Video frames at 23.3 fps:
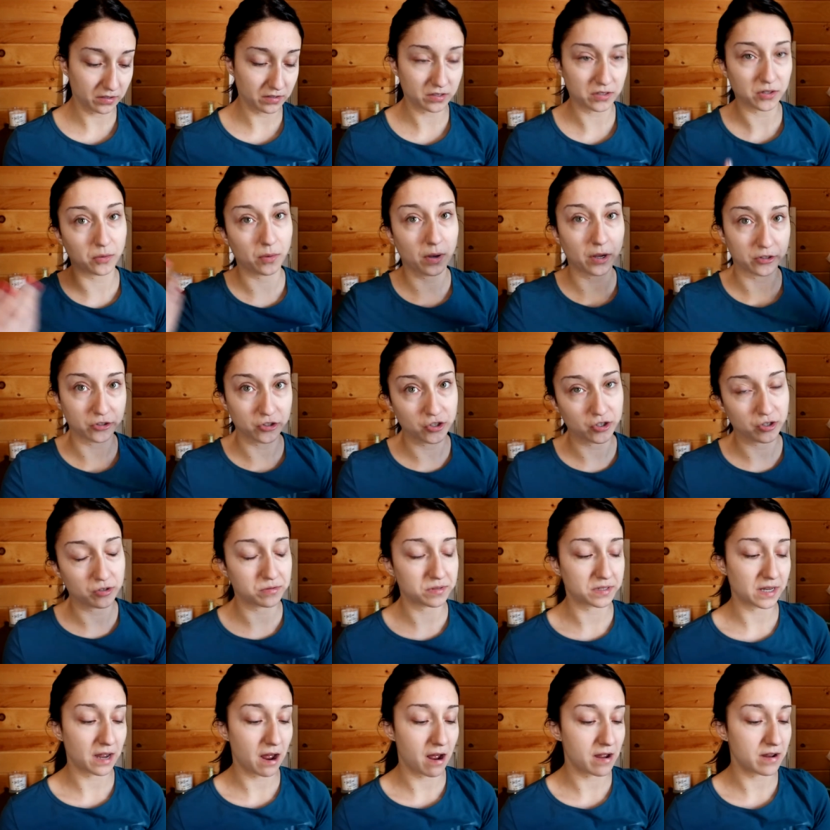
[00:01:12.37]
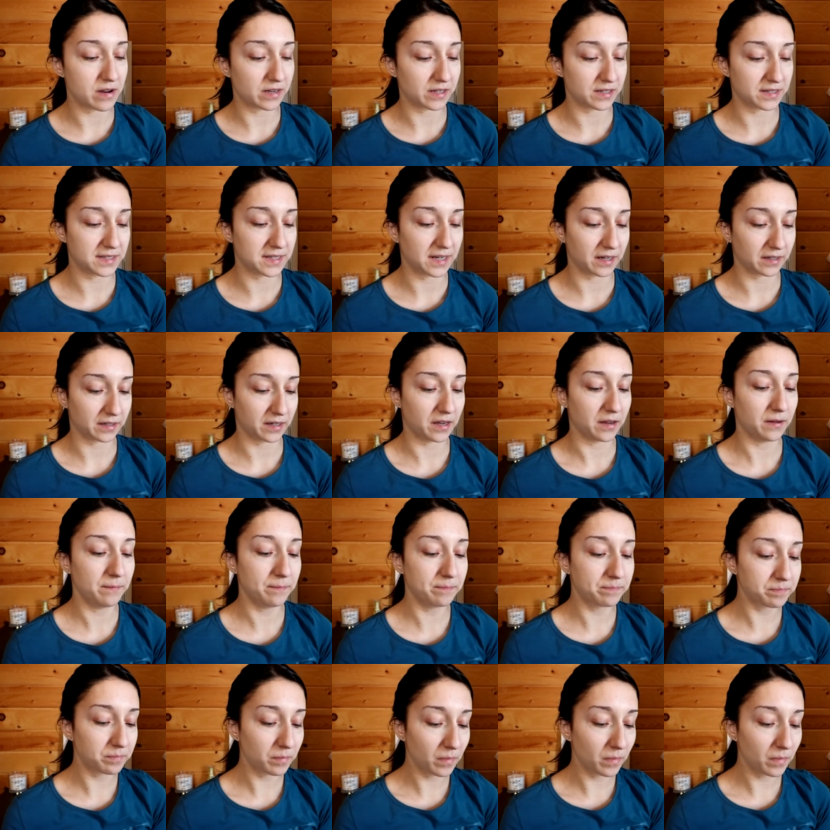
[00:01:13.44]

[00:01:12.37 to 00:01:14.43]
so I'll choose that in a second.